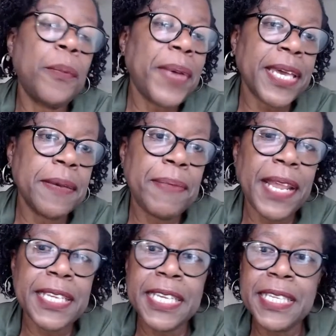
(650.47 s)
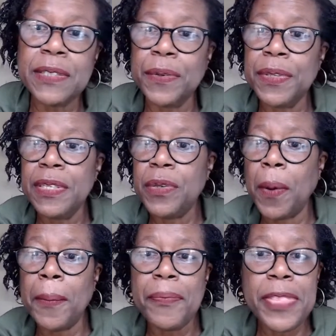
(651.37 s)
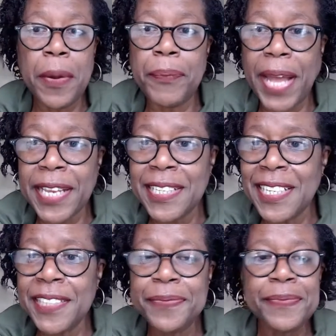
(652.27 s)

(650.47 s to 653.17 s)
backup plan is, or your BATNA,